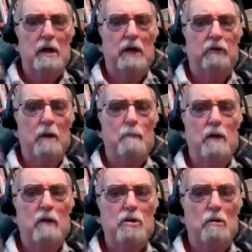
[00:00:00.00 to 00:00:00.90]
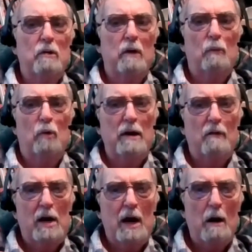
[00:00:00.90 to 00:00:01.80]
Is something that you don't will never
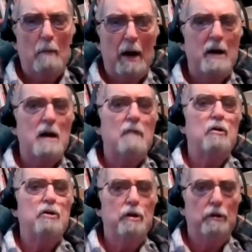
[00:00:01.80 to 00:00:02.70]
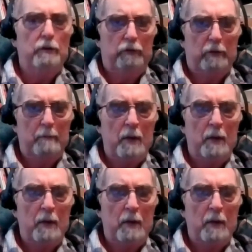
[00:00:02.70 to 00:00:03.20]
care about and never use.